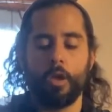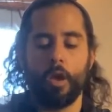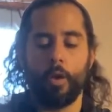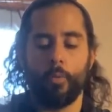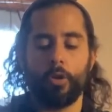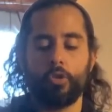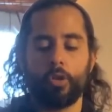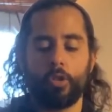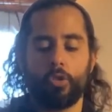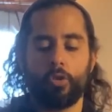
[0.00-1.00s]
And we're going to try
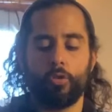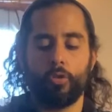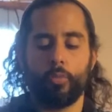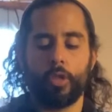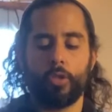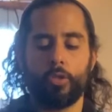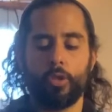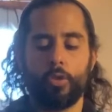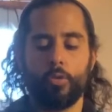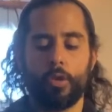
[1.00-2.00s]
to circle the wrist so
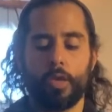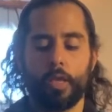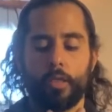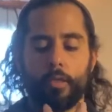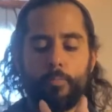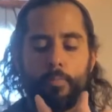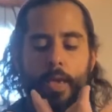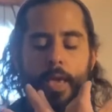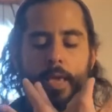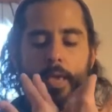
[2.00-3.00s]
that you can get the
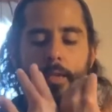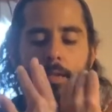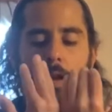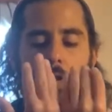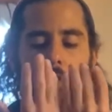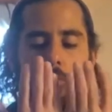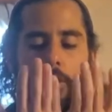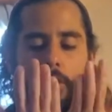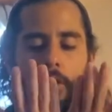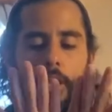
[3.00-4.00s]
pinky side of the
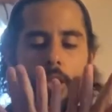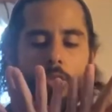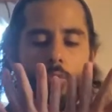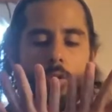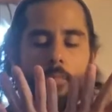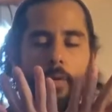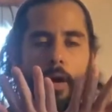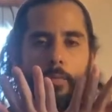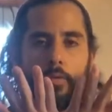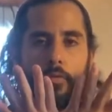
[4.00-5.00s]
wrist to touch, where your
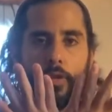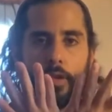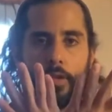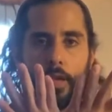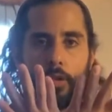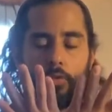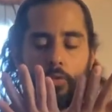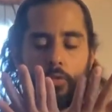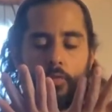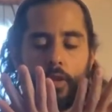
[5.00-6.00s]
palms are facing in
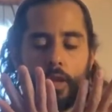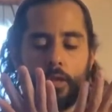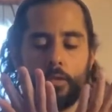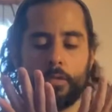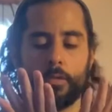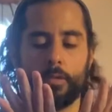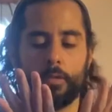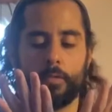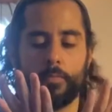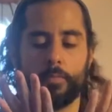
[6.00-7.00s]
towards your face.
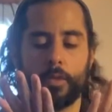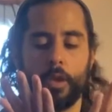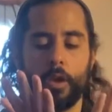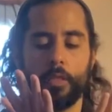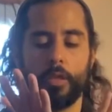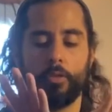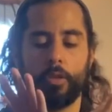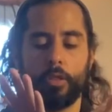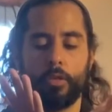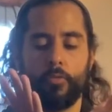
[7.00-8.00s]
And then you'll
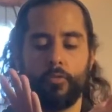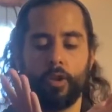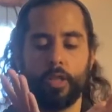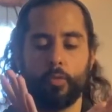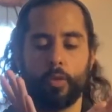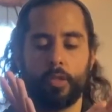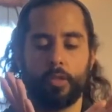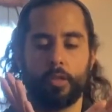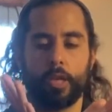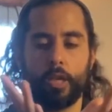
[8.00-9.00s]
get the front of the
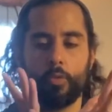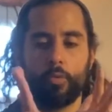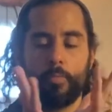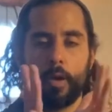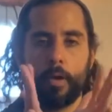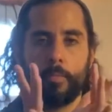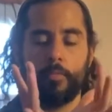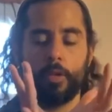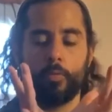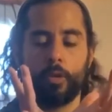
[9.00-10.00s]
wrist to touch, where the palms
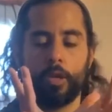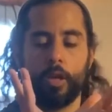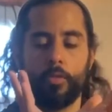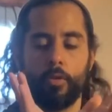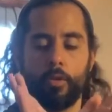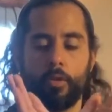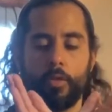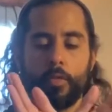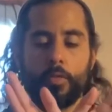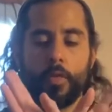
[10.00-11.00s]
face one another.
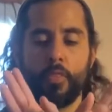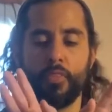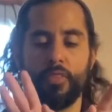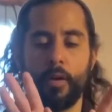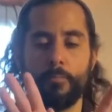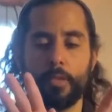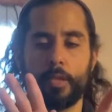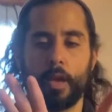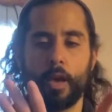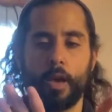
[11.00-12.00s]
And then the thumb
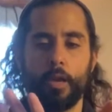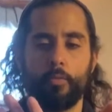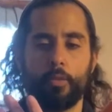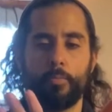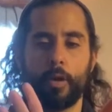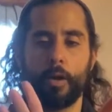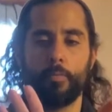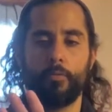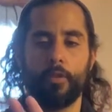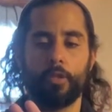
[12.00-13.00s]
side, where the
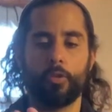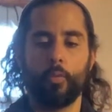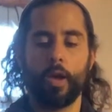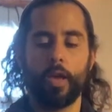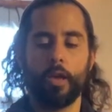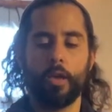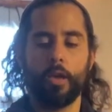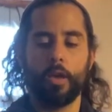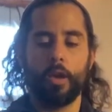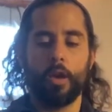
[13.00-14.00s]
palms face away.
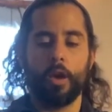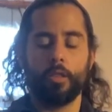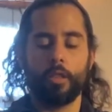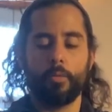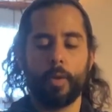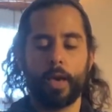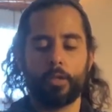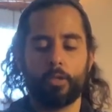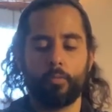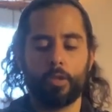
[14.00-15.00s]
And then the backs
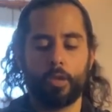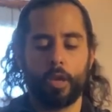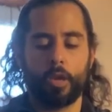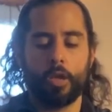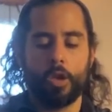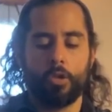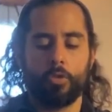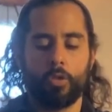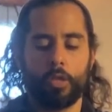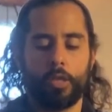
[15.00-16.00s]
of the wrist again. So
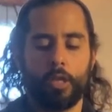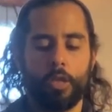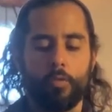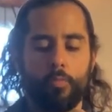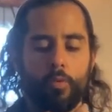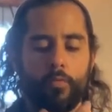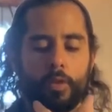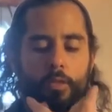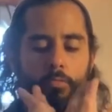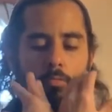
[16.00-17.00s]
just continue
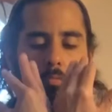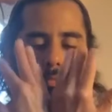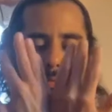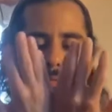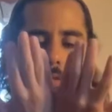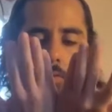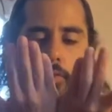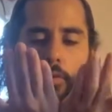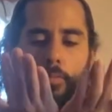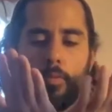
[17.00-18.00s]
moving through those
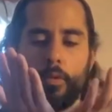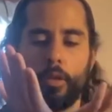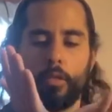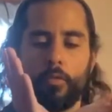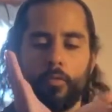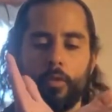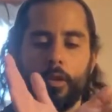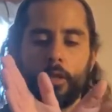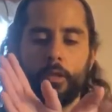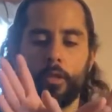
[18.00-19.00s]
4 points.
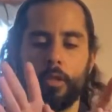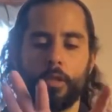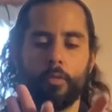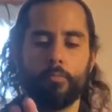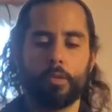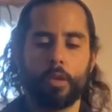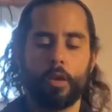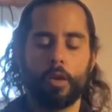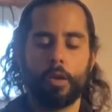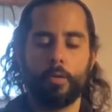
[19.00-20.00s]
Front, thumb
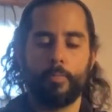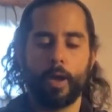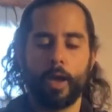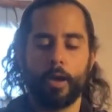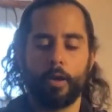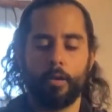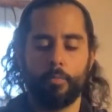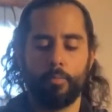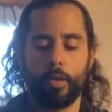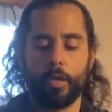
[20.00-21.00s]
side, back,
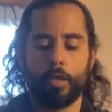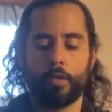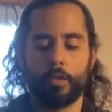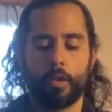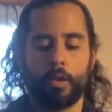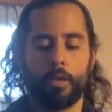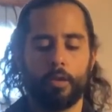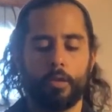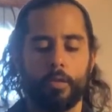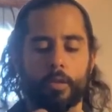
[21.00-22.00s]
pinky side.
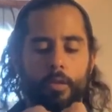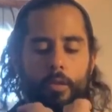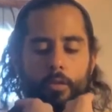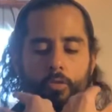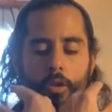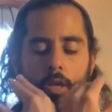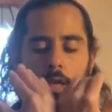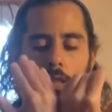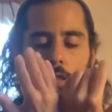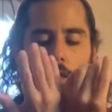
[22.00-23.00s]
Trying to
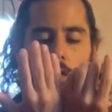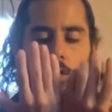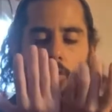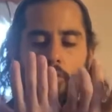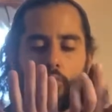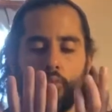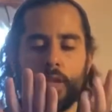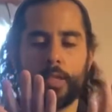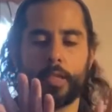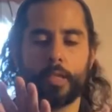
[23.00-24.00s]
get the
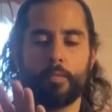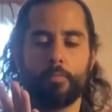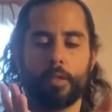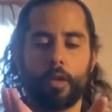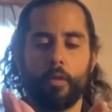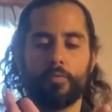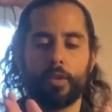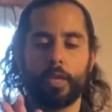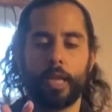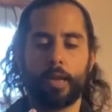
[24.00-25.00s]
wrists themselves to
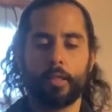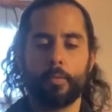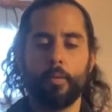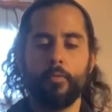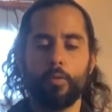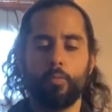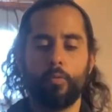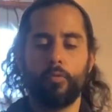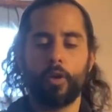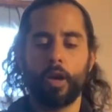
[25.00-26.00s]
connect. Some of you will
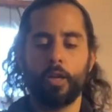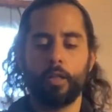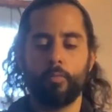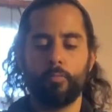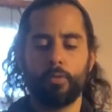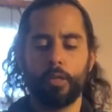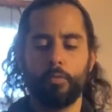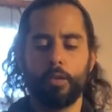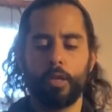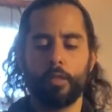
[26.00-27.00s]
find that
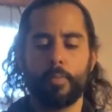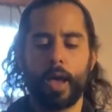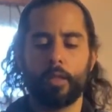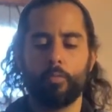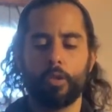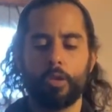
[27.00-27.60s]
particularly when you get to the back of the wrist,